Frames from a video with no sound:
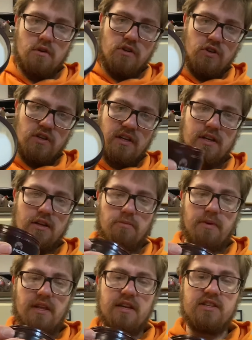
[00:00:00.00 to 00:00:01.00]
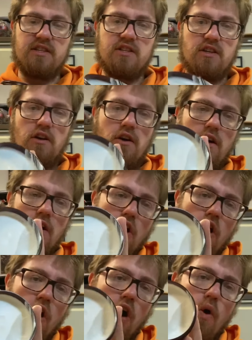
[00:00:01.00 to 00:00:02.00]
you take a look at this. It's a
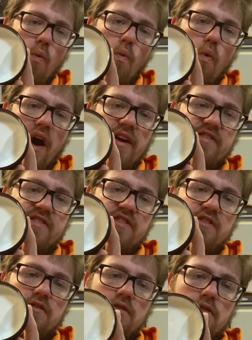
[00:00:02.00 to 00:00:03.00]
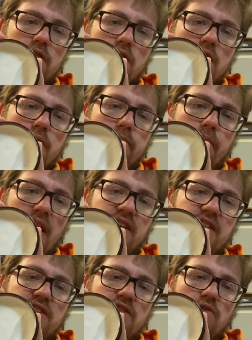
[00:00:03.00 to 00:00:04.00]
white
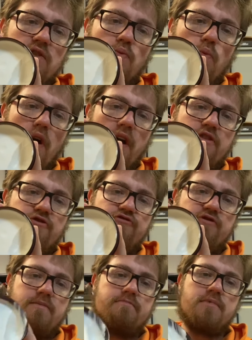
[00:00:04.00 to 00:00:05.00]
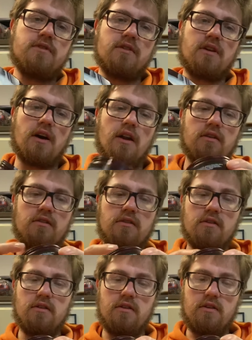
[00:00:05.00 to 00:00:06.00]
paste, a nice white cream colour.
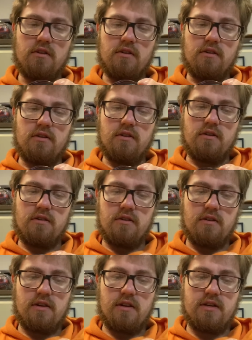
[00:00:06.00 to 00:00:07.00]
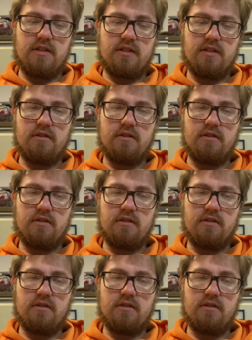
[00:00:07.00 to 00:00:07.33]
And